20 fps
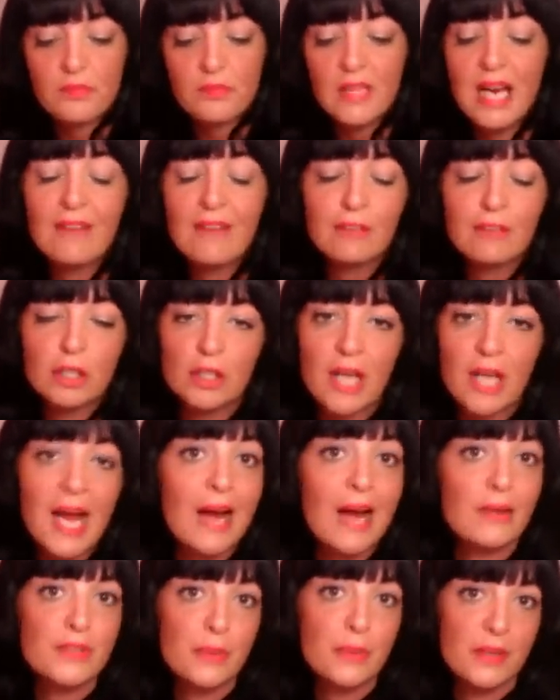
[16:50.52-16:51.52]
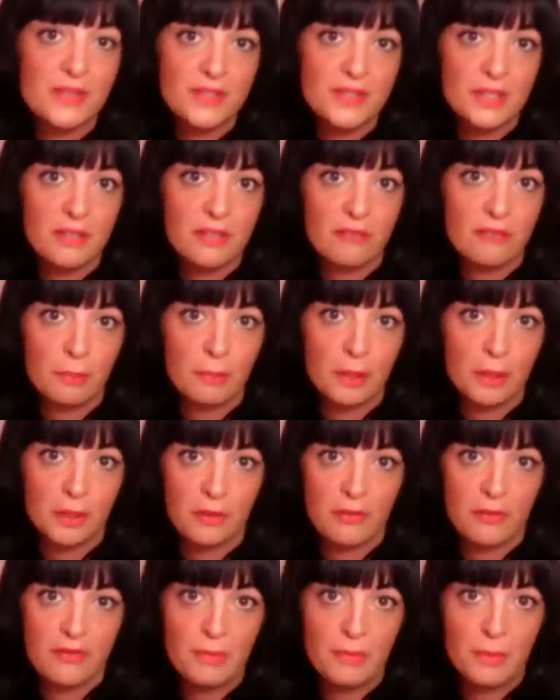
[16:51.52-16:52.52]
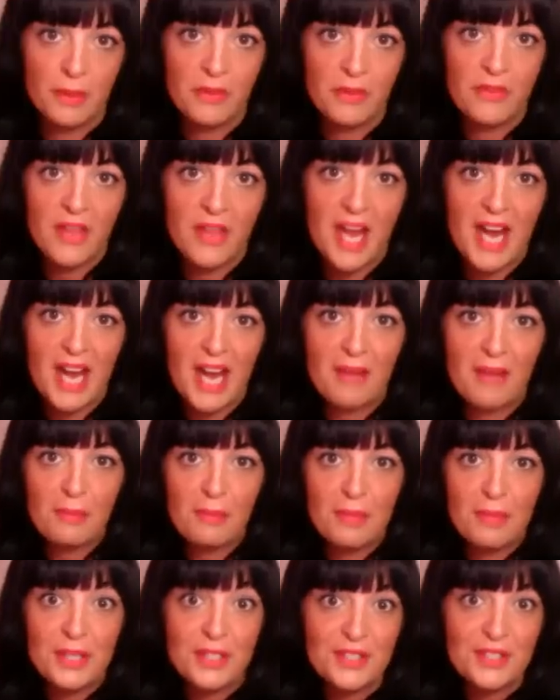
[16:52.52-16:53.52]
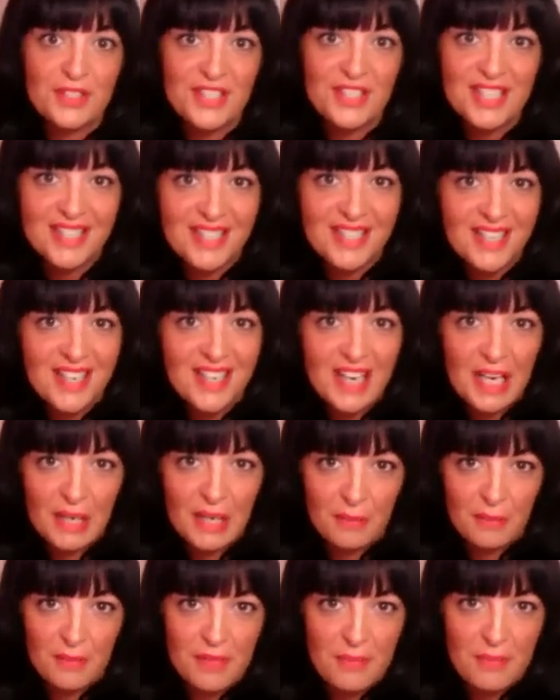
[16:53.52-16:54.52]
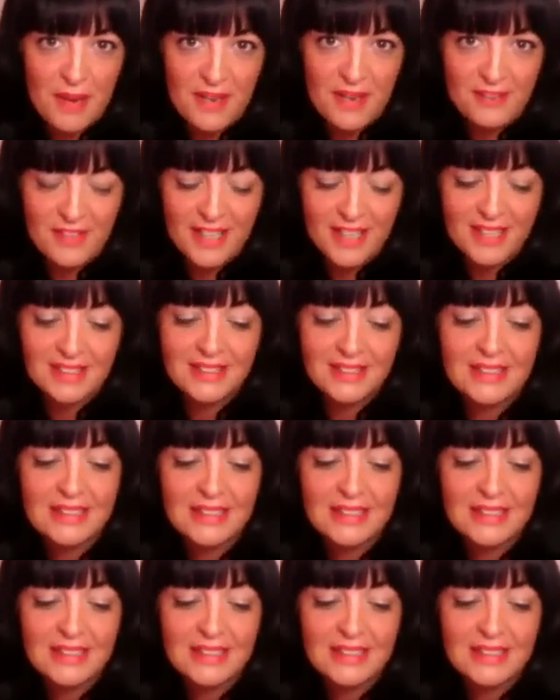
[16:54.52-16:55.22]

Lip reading: have a look at how to enter for Blogger of the Month, and I will be judging along with Benefit.